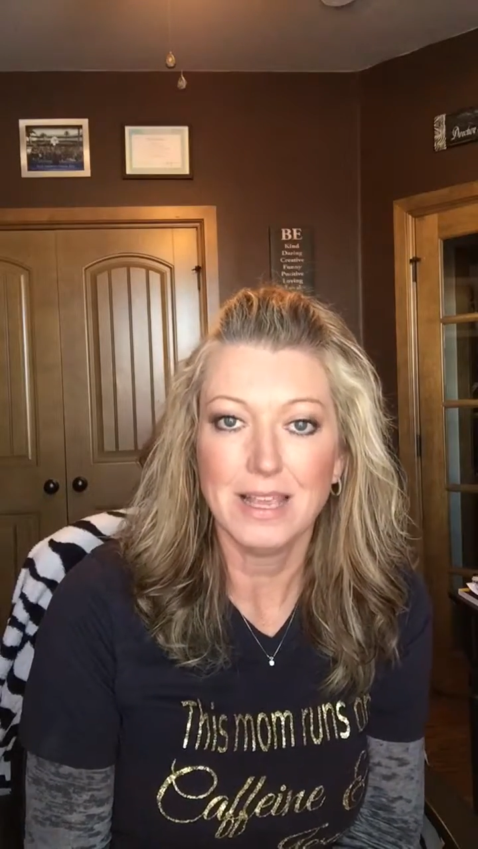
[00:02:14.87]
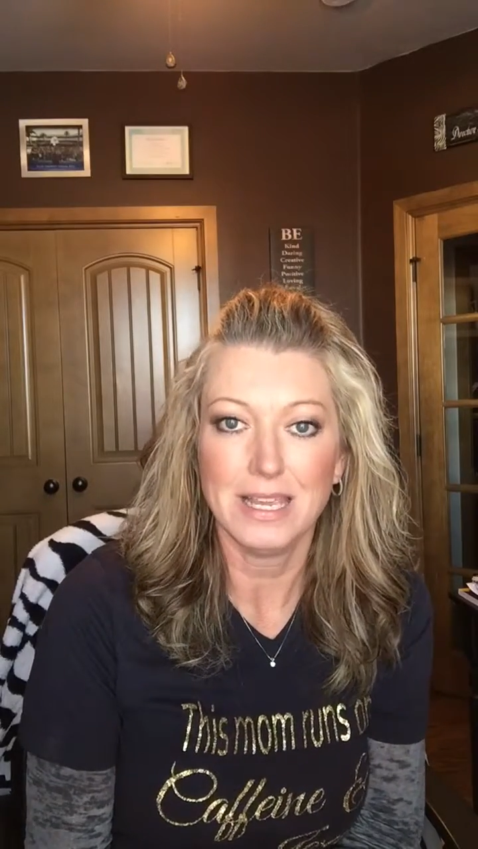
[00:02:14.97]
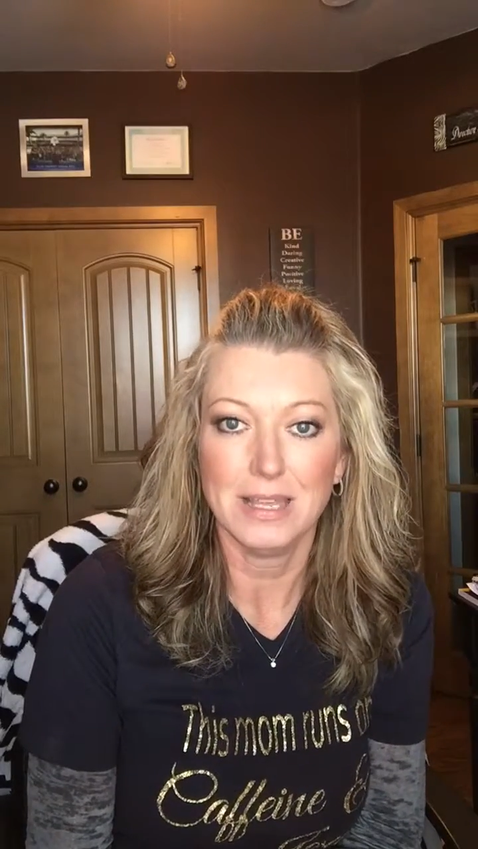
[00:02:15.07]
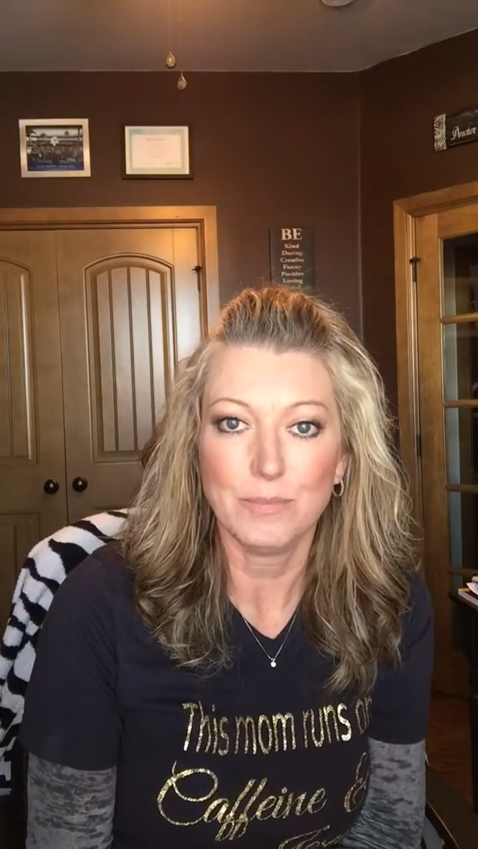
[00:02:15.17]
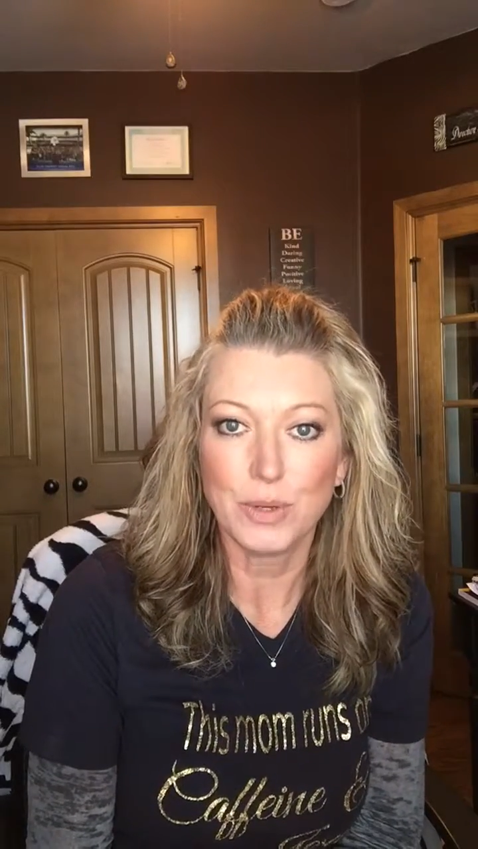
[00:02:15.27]

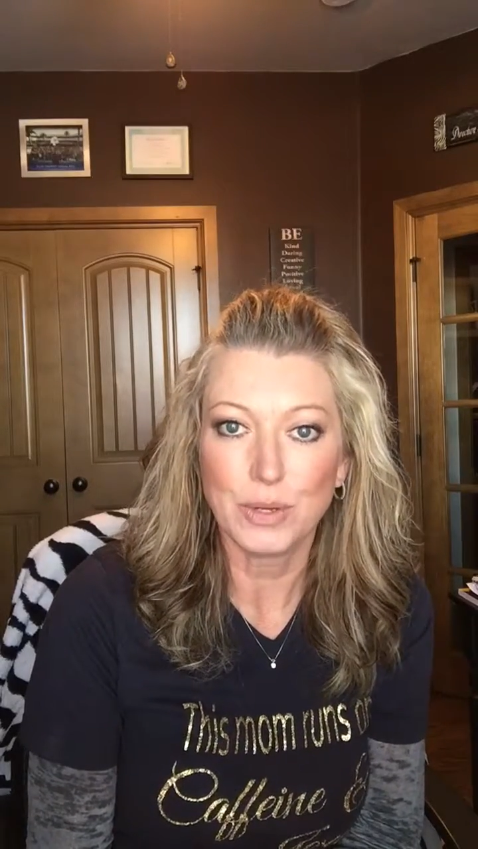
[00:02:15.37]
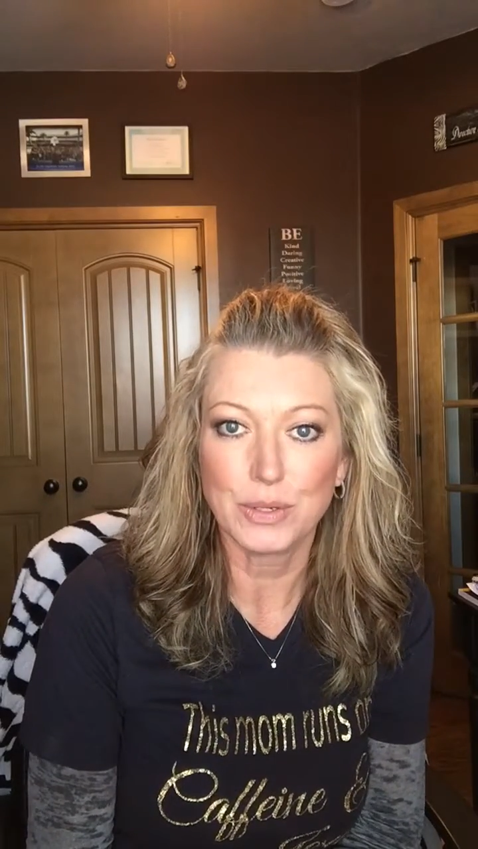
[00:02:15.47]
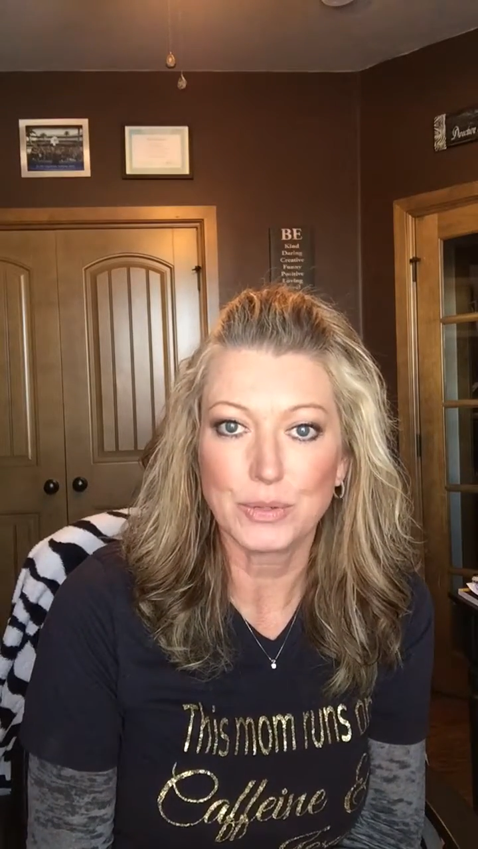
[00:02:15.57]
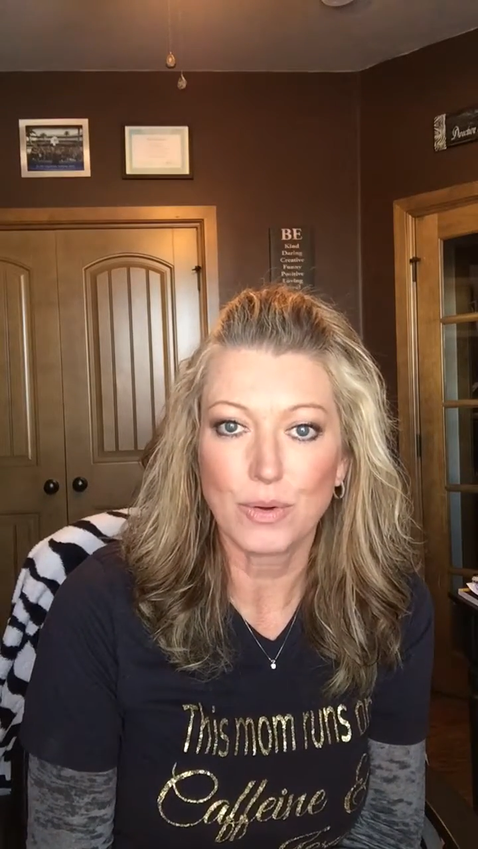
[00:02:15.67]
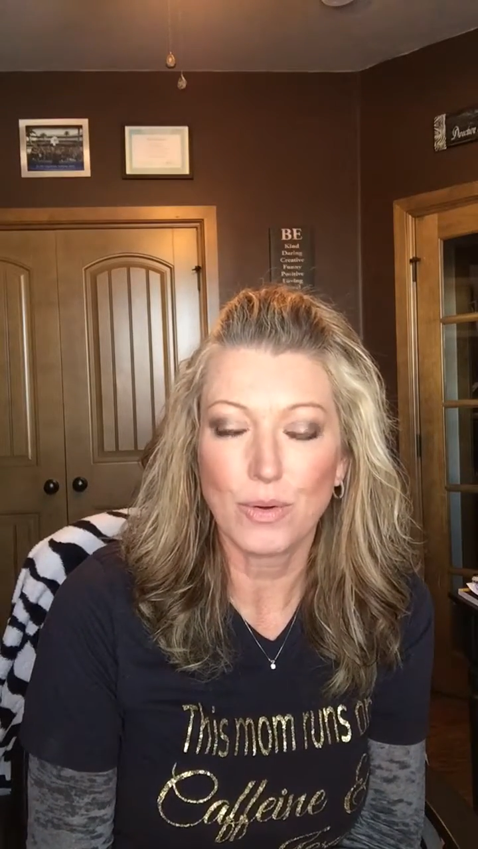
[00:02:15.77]
in Beauty
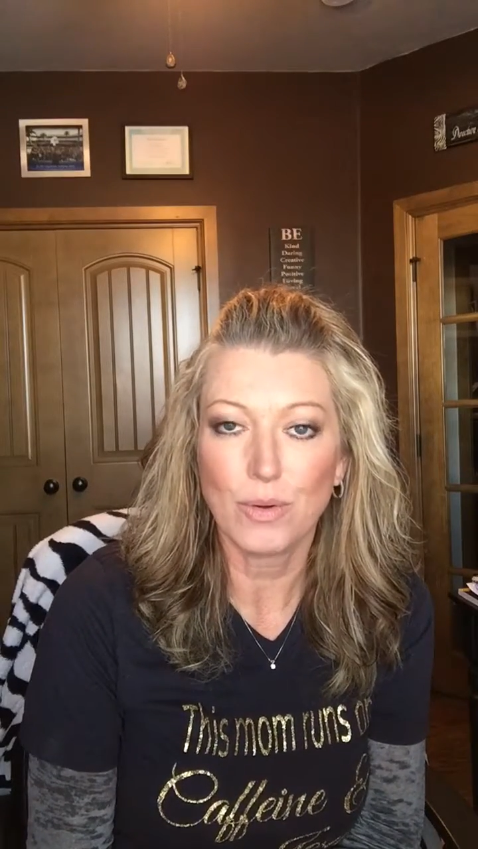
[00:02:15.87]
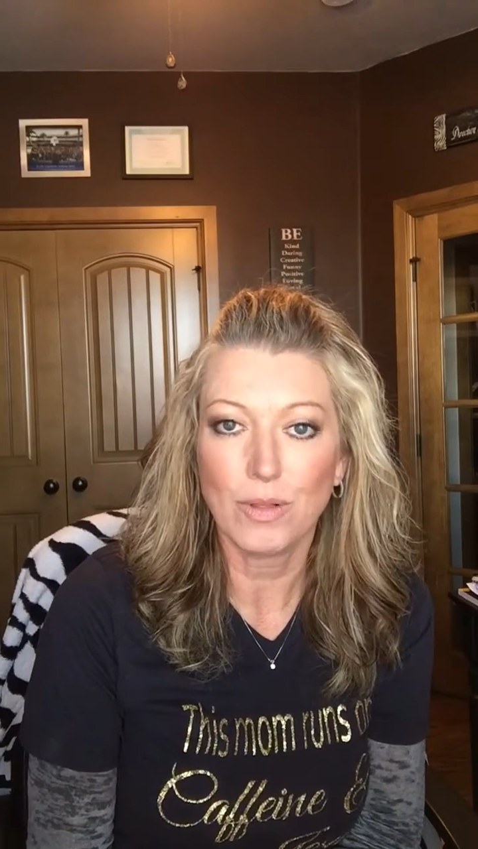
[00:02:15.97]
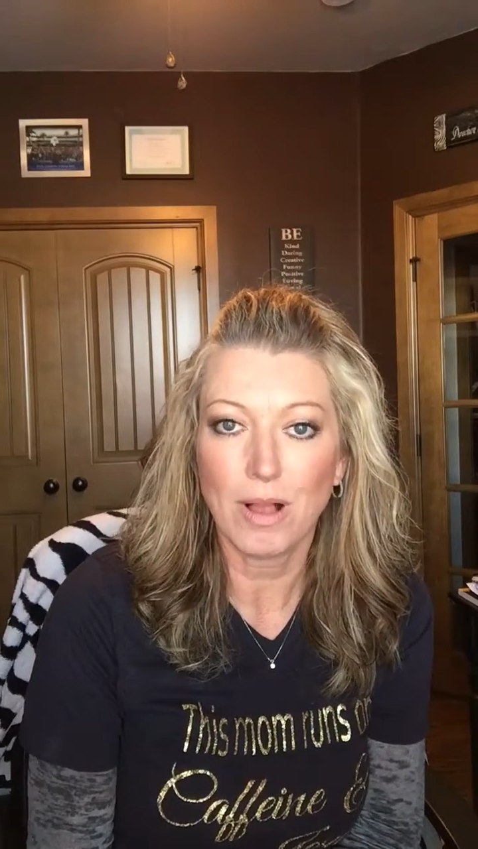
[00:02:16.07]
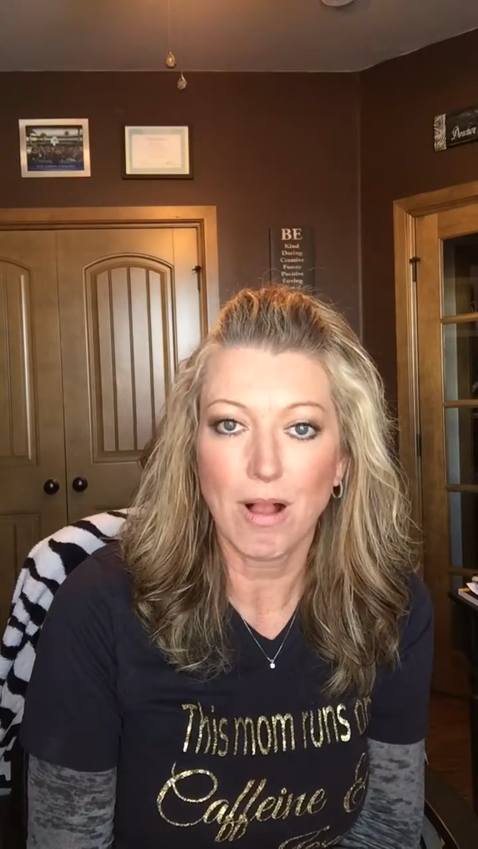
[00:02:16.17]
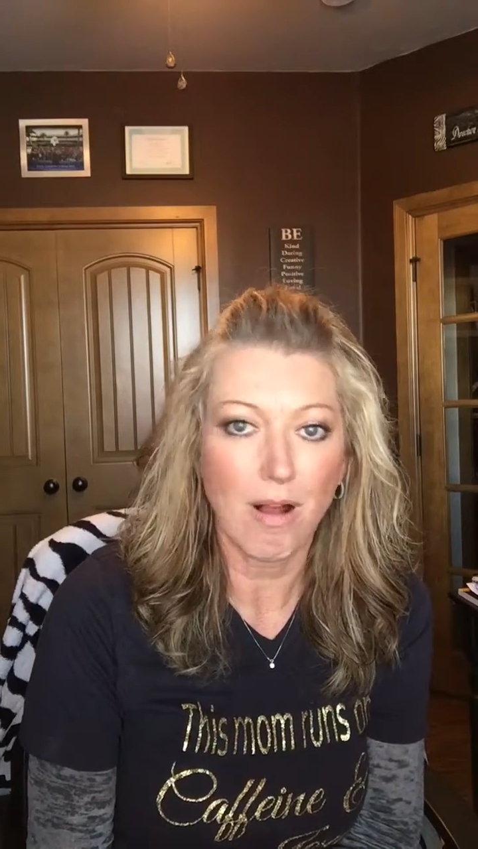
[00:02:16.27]

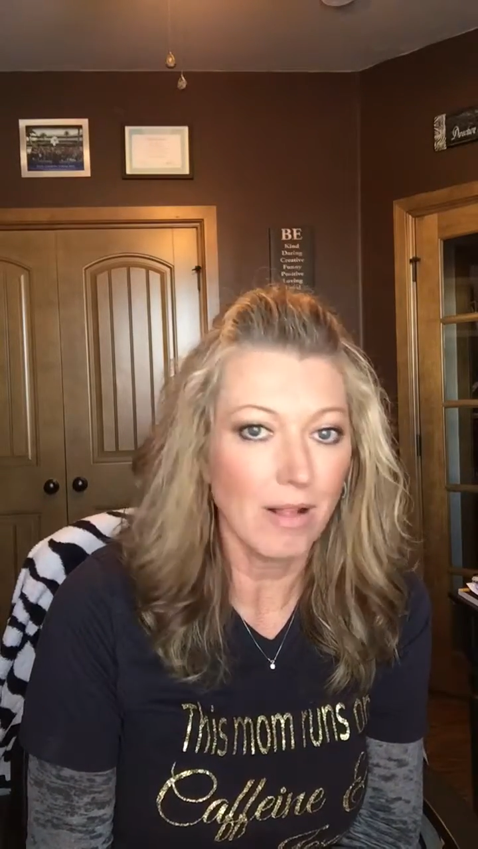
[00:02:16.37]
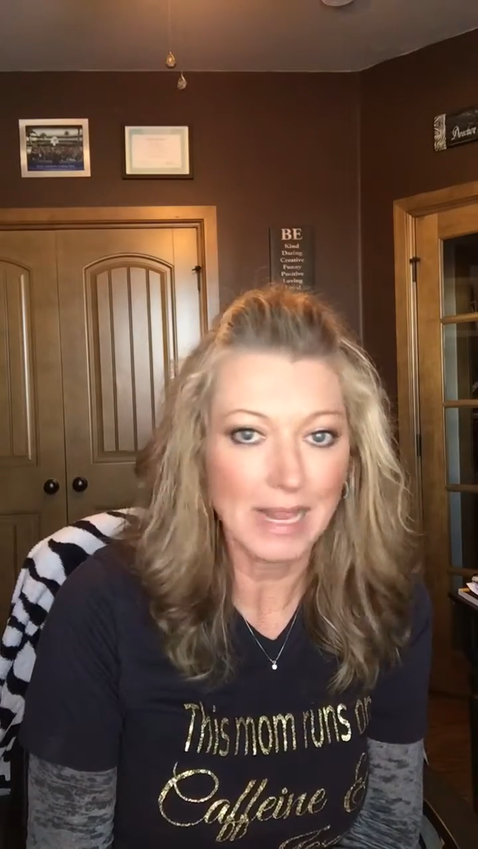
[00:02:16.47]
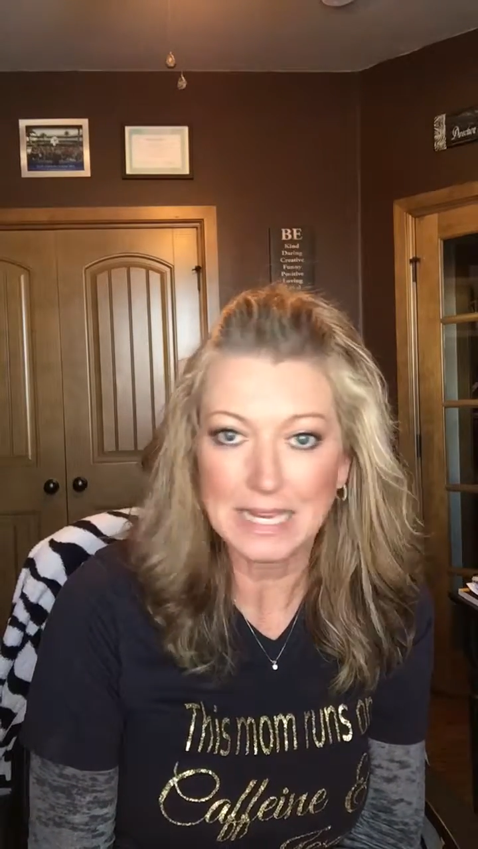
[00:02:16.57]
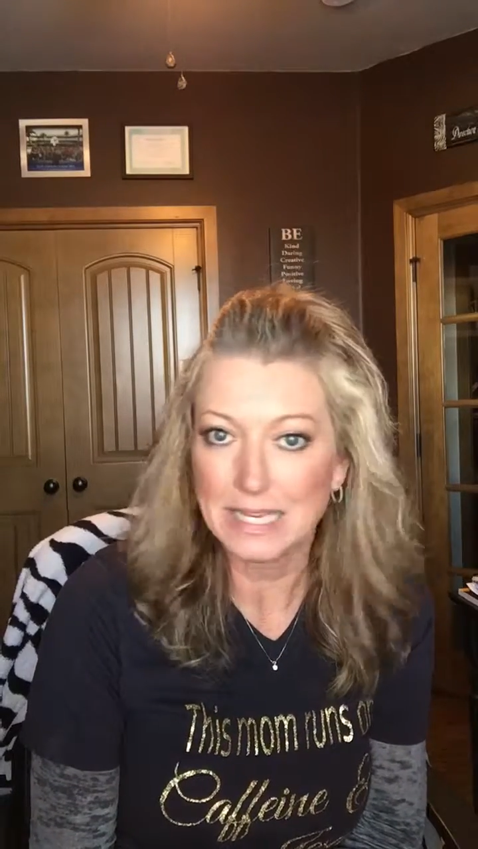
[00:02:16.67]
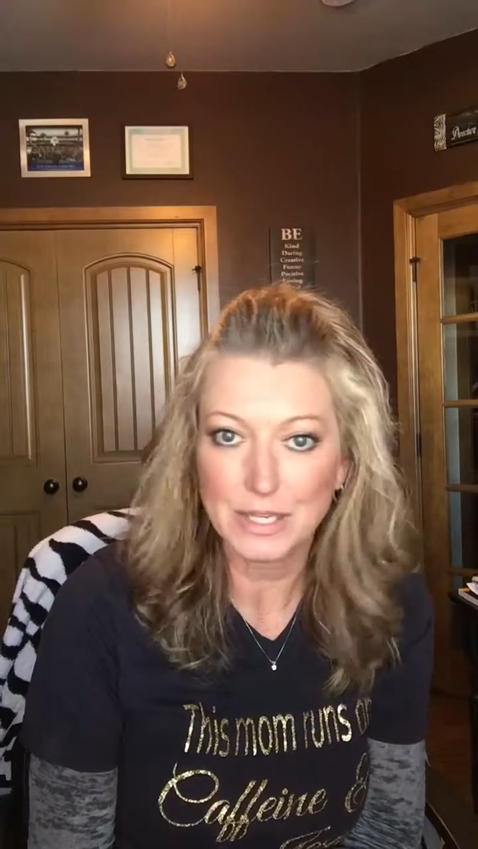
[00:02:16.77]
Control all
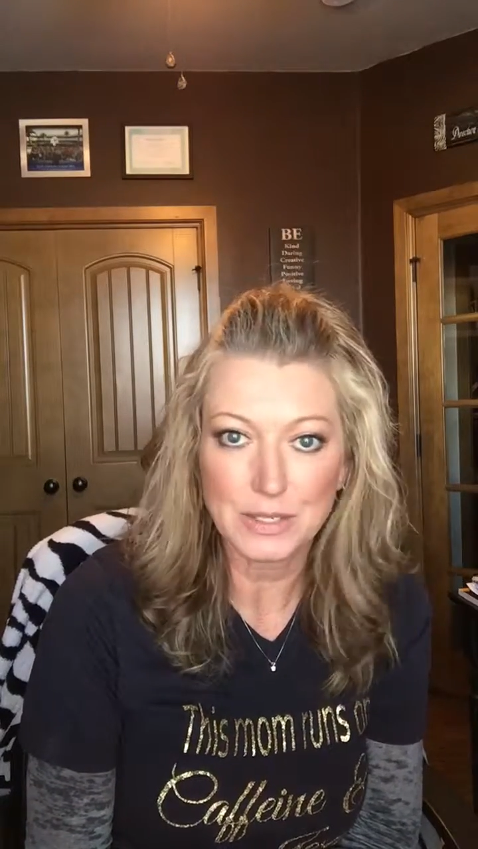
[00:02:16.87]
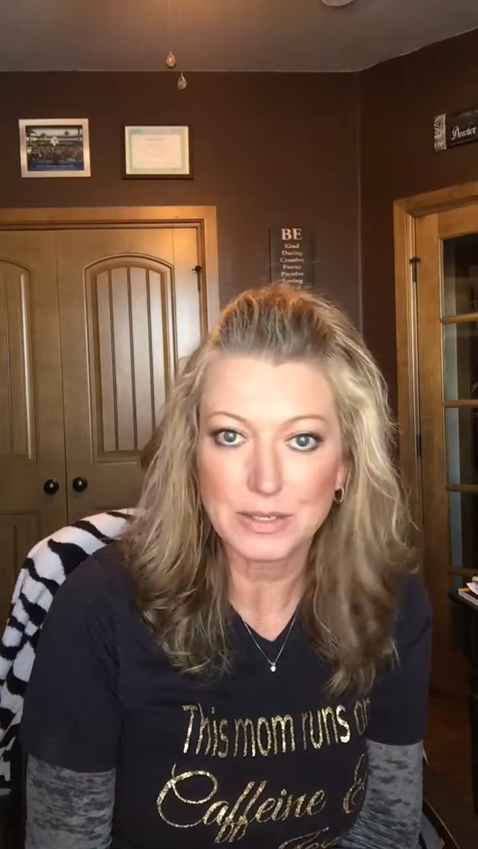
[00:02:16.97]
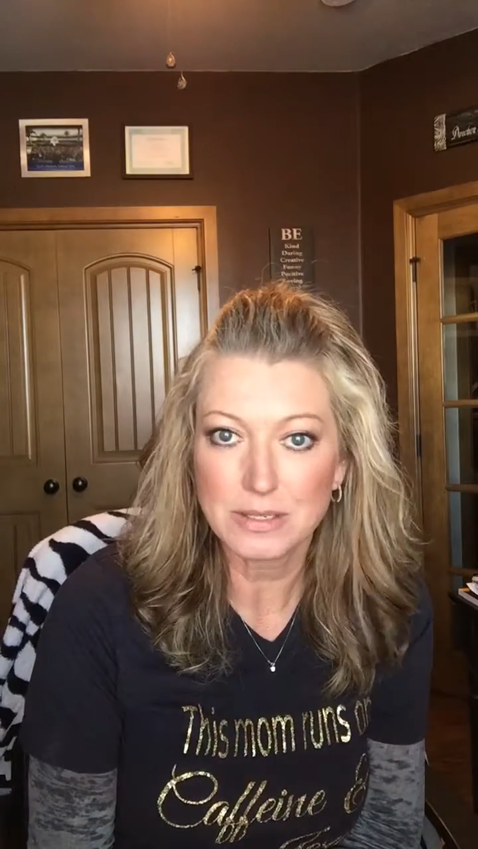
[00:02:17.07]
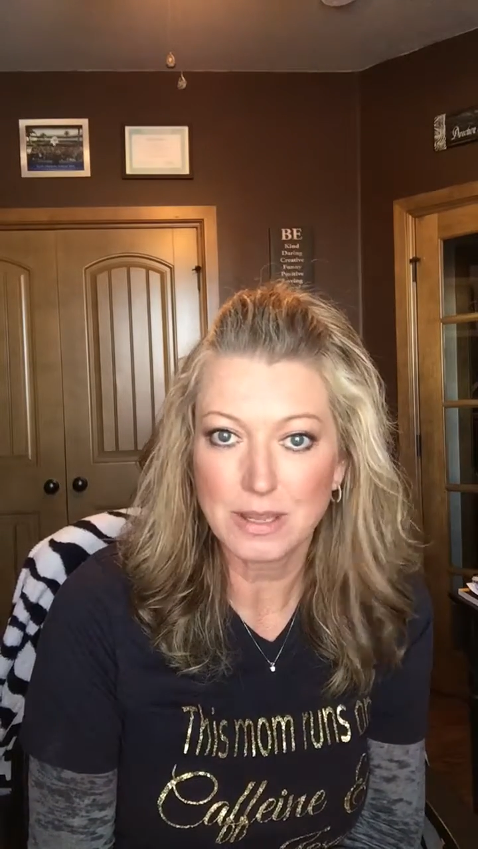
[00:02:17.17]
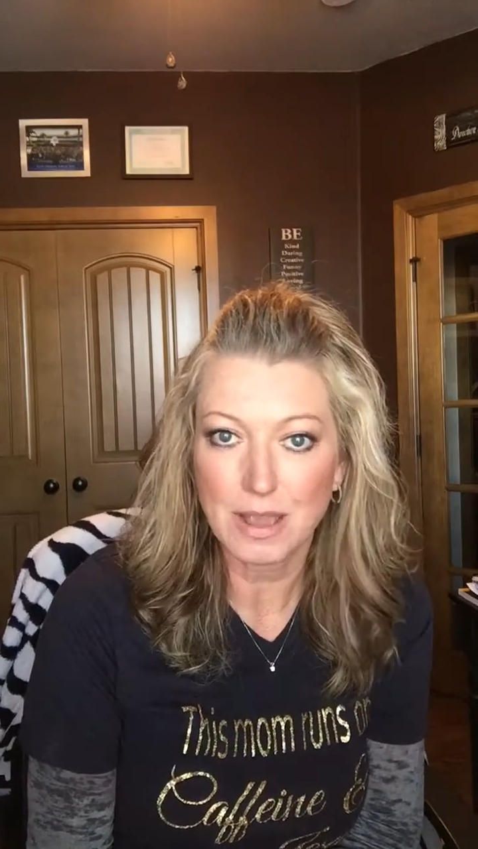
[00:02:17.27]
8 years